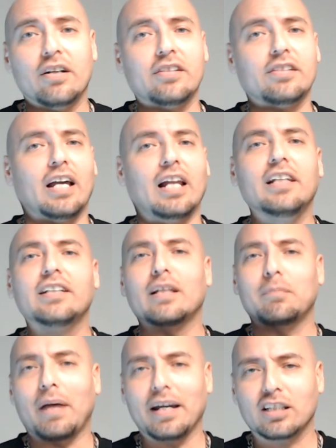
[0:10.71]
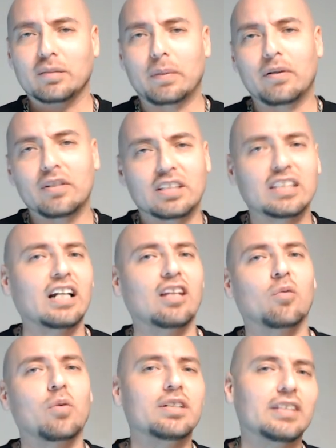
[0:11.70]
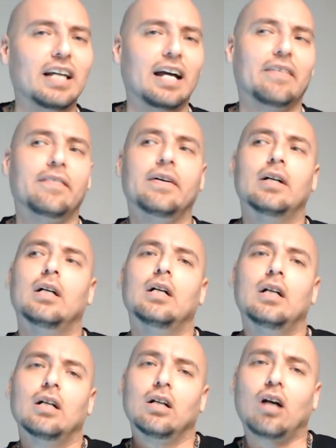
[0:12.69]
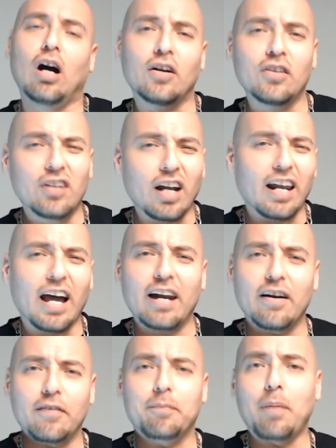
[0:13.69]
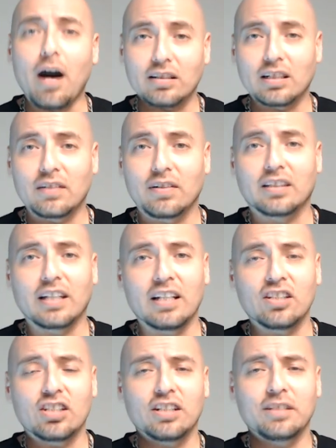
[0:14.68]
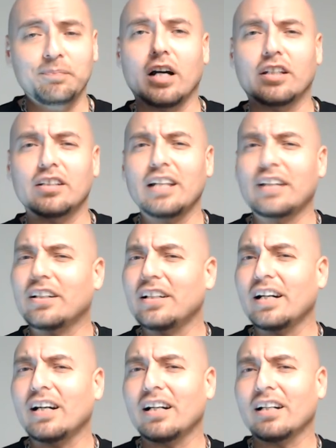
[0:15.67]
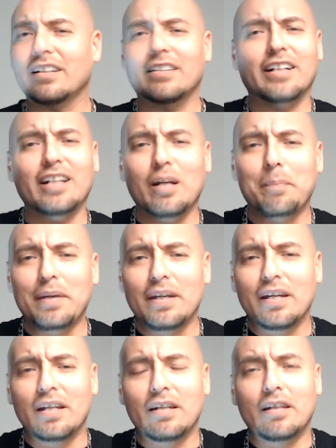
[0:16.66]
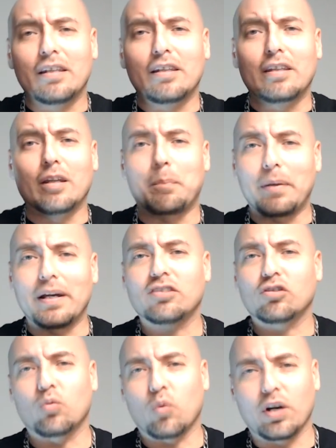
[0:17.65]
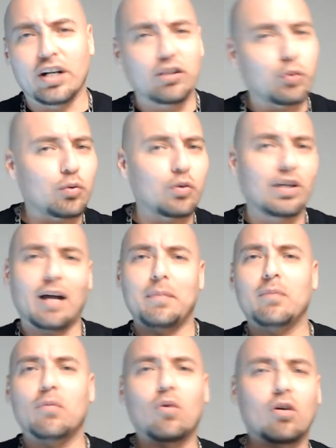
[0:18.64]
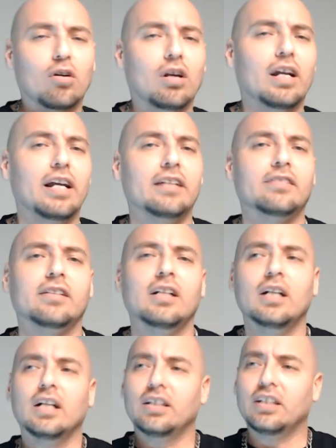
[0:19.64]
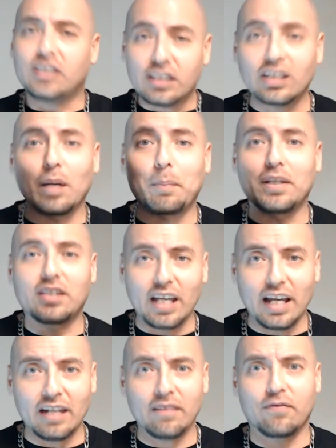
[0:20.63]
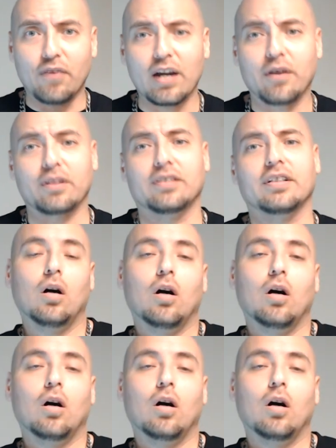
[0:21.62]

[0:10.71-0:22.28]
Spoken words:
At least in my experience, these are the ones that have garnered a lot of positive attention. They're not gonna be in the best to worst, which one got me more or less. There's just gonna be 10 fragrances.